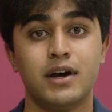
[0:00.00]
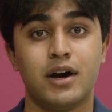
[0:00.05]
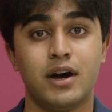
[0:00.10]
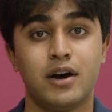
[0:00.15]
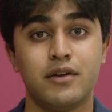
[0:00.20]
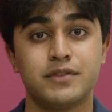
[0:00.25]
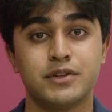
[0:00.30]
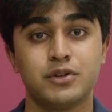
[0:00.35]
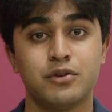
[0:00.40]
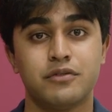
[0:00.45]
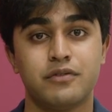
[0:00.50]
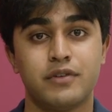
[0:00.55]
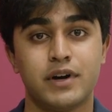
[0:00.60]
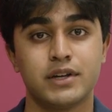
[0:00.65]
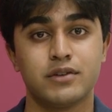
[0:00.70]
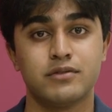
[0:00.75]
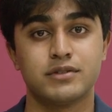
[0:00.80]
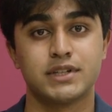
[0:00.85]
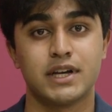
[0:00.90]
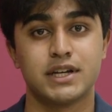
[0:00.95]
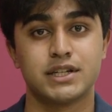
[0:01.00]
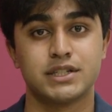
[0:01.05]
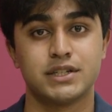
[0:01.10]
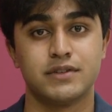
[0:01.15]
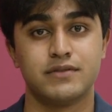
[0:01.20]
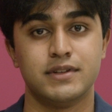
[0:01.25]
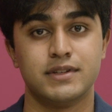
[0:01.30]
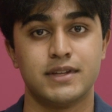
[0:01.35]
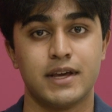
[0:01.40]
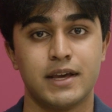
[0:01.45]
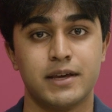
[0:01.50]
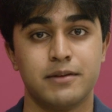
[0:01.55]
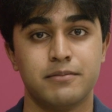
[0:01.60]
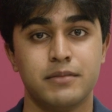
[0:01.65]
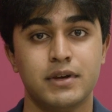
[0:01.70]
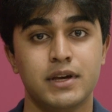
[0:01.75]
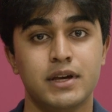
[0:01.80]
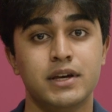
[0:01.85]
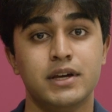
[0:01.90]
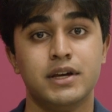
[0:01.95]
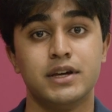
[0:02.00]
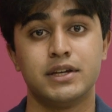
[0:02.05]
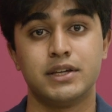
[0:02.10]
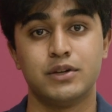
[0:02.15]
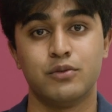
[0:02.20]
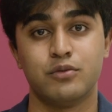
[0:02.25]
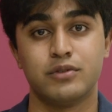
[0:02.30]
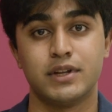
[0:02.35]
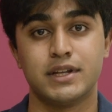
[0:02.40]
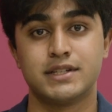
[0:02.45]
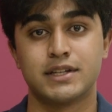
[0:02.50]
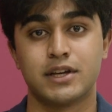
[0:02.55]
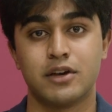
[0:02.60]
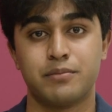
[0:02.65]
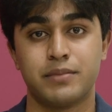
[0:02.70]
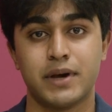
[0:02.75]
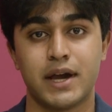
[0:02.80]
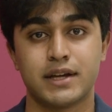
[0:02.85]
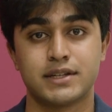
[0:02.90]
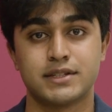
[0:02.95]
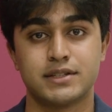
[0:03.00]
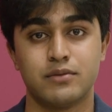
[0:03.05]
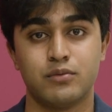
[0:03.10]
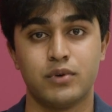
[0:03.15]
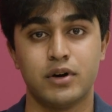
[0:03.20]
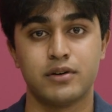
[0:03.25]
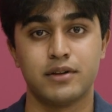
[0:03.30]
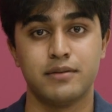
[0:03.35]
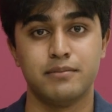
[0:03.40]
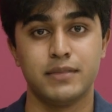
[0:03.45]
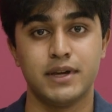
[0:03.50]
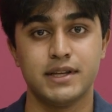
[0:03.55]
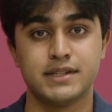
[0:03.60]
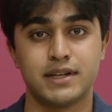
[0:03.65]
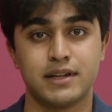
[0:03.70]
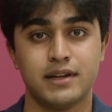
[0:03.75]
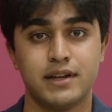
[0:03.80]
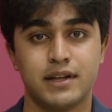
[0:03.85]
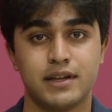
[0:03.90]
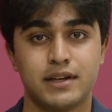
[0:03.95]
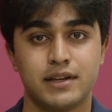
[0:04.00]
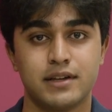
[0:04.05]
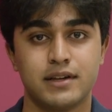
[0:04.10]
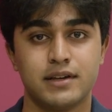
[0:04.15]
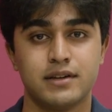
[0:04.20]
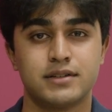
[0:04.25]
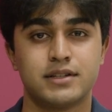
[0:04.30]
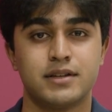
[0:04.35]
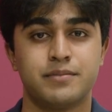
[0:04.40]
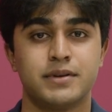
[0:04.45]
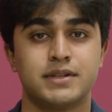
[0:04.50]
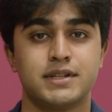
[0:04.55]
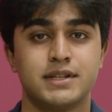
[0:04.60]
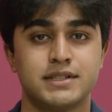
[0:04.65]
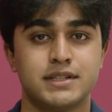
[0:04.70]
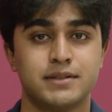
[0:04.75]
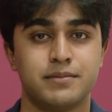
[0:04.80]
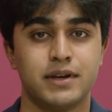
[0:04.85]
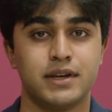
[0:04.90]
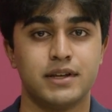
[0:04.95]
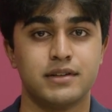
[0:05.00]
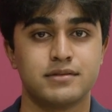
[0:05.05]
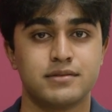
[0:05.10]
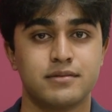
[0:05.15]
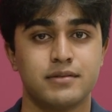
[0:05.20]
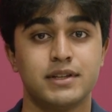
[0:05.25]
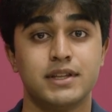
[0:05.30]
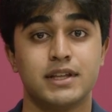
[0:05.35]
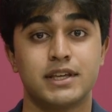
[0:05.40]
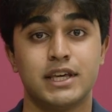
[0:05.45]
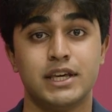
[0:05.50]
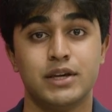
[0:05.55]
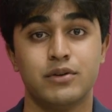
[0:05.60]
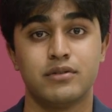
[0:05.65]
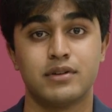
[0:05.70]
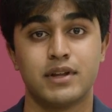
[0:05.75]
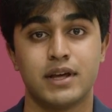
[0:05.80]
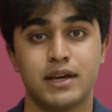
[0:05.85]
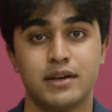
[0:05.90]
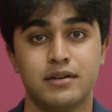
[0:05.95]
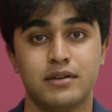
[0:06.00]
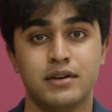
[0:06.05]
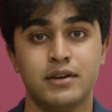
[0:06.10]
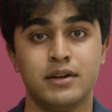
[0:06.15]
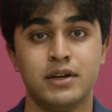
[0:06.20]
After your final session of the day, you will need to go back to the welcome meeting link to participate in the Q&A